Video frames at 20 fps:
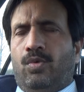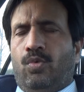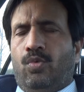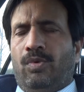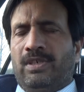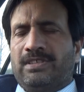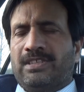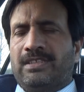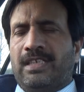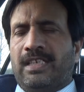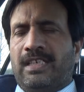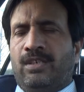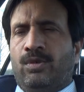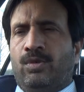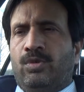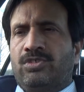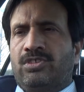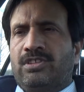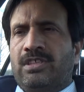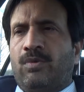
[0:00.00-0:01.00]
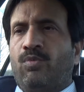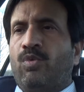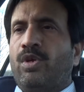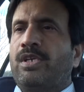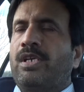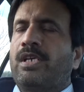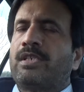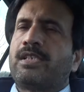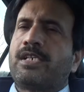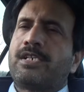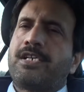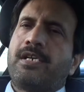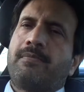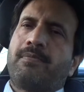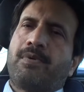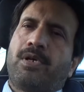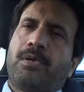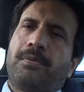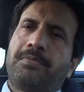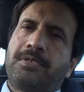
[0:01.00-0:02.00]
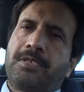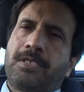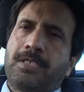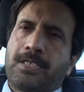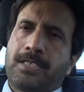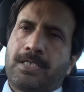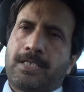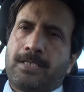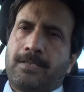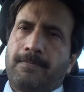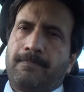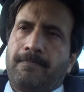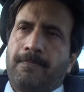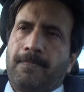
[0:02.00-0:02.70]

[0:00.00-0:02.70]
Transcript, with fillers: What's diagnosed, then what are the treatment options?